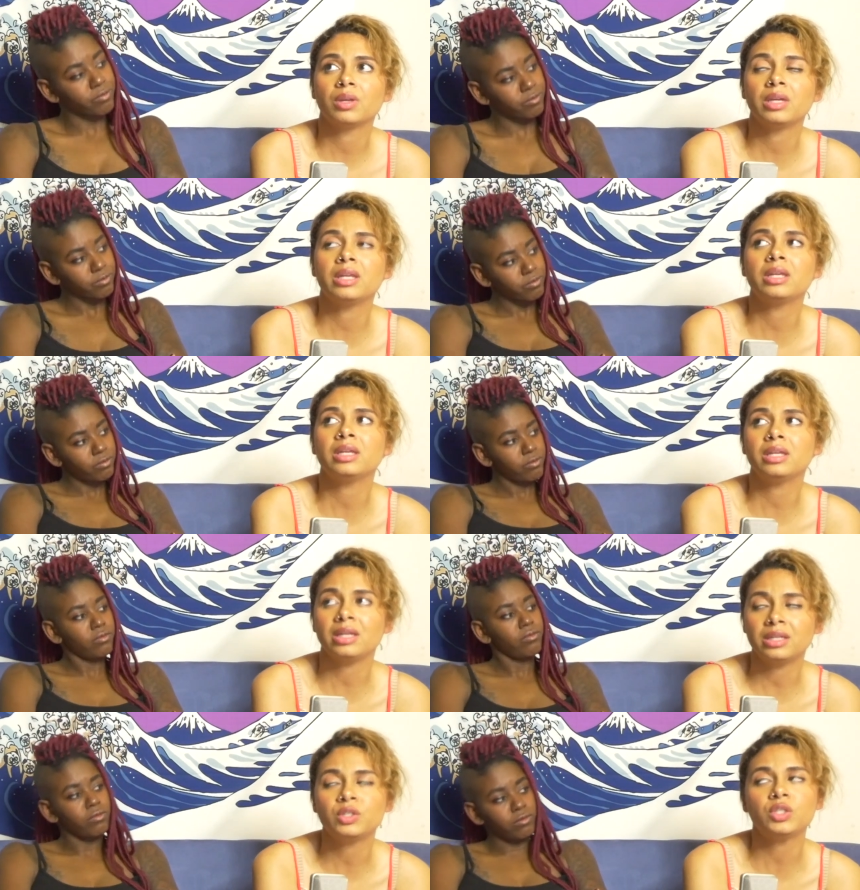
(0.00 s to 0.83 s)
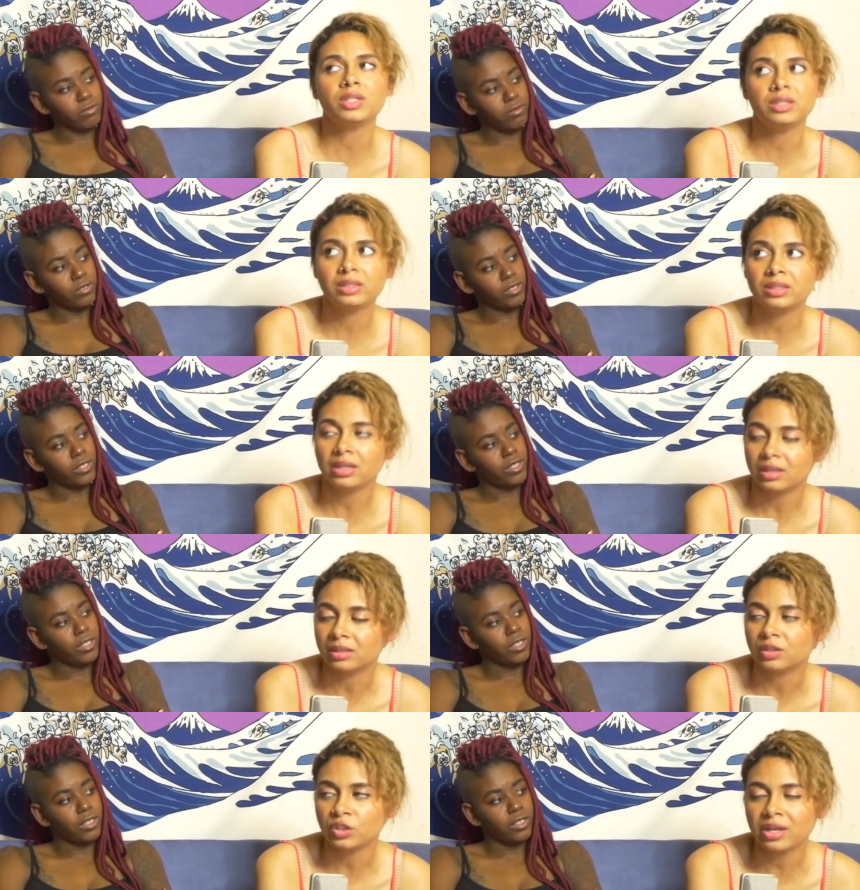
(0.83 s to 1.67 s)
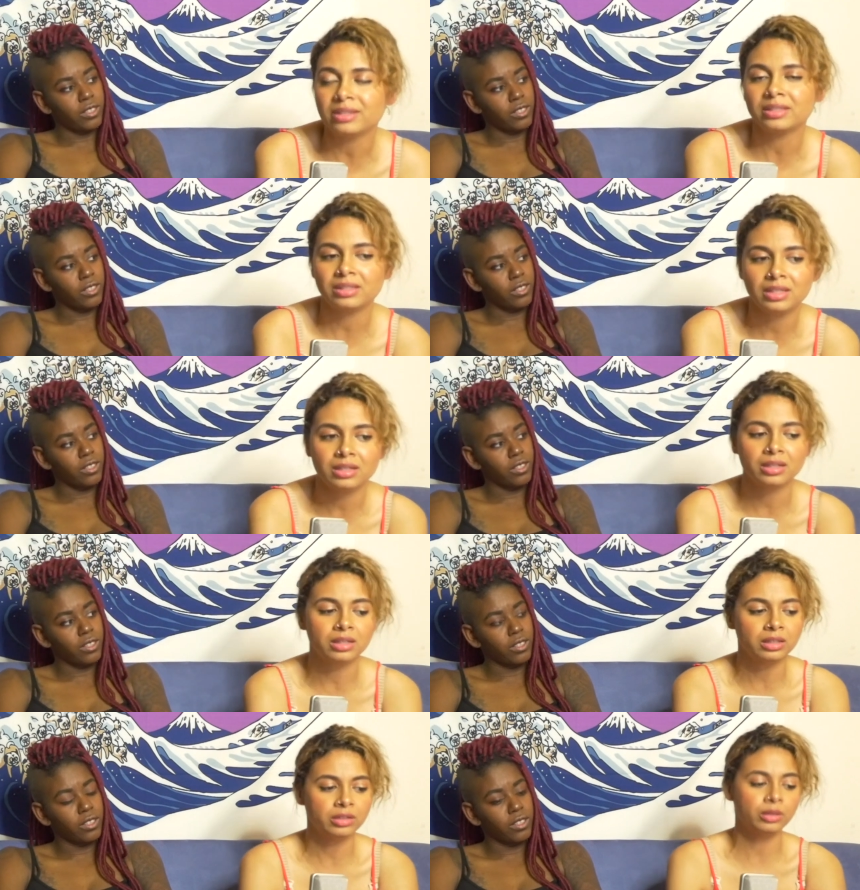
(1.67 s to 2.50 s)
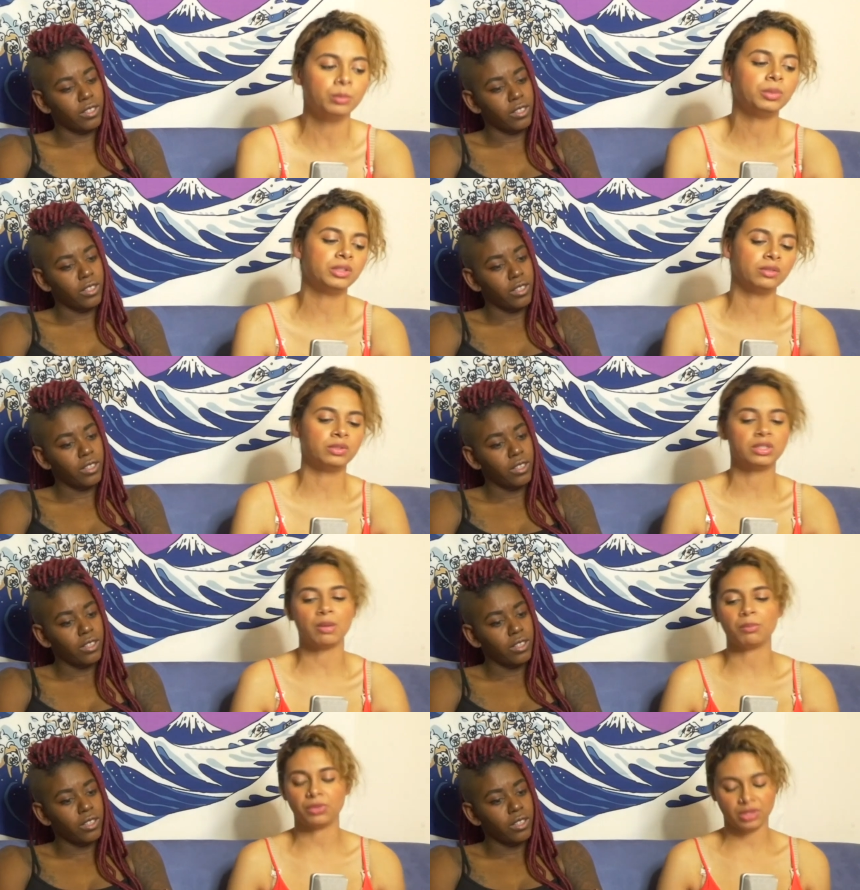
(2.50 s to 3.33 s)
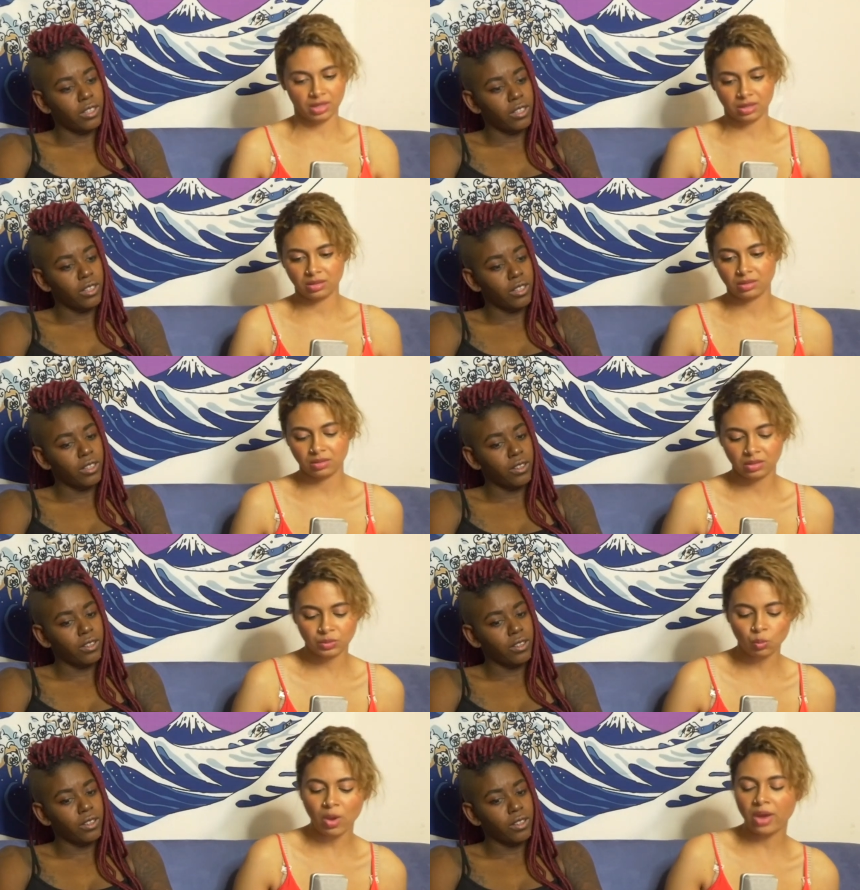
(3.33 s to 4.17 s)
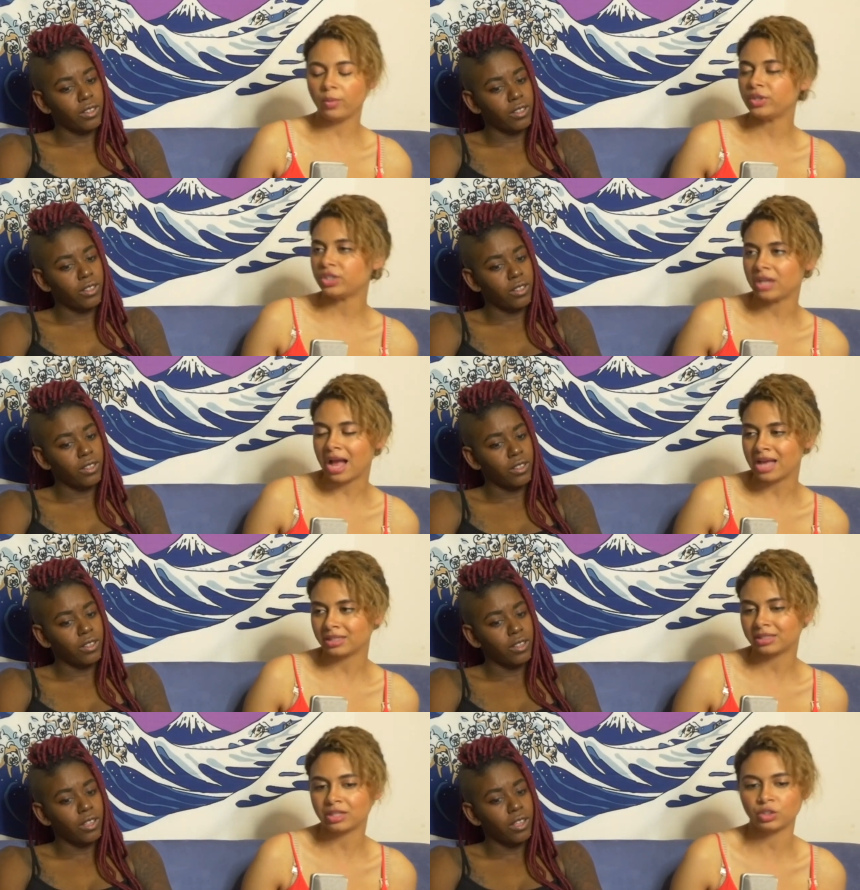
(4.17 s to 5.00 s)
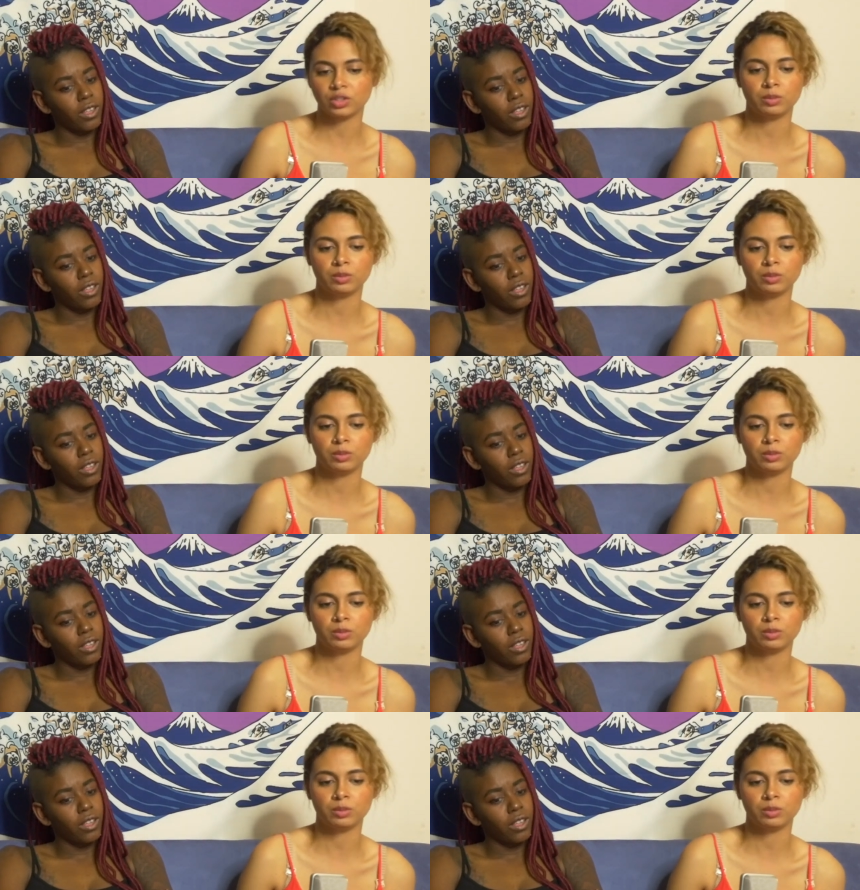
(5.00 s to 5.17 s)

Speaker 1: It, it she's seen. She has seen a glimpse of something. Because why would she ask such a